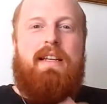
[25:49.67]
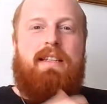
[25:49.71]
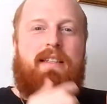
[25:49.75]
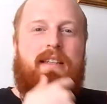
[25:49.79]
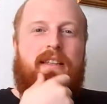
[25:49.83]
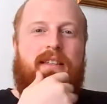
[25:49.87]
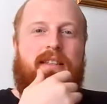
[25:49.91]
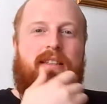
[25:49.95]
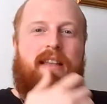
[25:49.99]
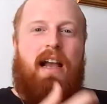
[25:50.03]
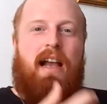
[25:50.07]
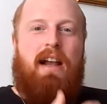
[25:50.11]
It's
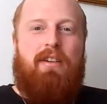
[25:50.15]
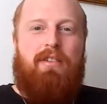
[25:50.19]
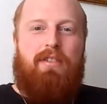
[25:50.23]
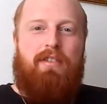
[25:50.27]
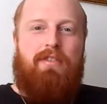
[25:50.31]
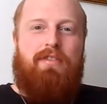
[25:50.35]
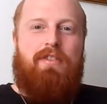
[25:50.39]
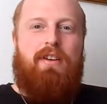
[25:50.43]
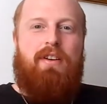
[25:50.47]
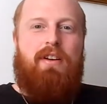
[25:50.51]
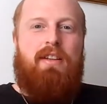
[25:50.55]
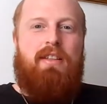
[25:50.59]
a
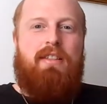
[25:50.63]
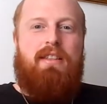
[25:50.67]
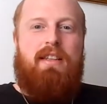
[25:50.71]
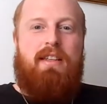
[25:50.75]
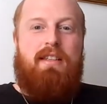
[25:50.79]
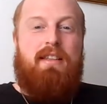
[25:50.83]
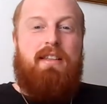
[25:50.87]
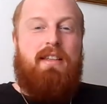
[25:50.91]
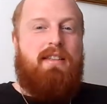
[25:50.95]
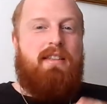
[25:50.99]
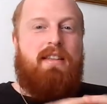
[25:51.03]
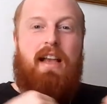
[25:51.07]
sacrifice.
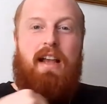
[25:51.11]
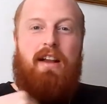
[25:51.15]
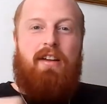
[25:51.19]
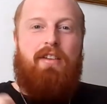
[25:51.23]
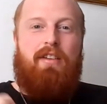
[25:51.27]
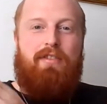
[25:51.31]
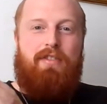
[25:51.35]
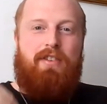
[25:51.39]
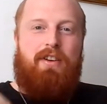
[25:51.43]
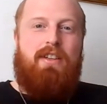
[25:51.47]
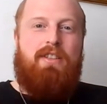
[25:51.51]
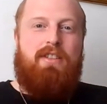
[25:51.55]
It's a
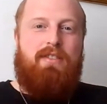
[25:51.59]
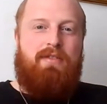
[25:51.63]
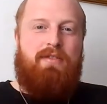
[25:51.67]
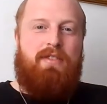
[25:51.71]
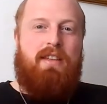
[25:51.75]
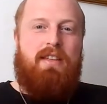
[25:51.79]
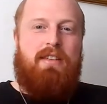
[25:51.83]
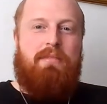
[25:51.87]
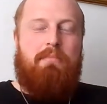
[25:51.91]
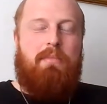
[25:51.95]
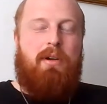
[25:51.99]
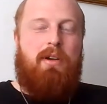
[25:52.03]
sacrifice of
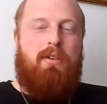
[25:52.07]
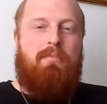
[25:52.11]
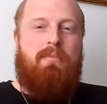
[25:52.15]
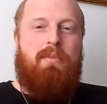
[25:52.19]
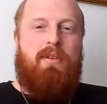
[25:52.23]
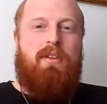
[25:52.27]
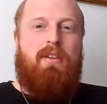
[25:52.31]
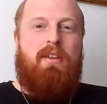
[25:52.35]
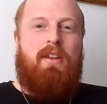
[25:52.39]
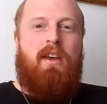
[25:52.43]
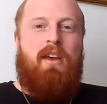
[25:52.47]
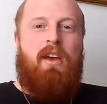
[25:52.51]
this
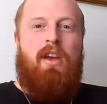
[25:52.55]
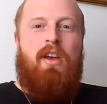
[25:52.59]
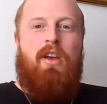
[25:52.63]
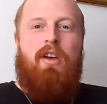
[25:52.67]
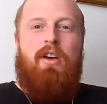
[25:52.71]
moment,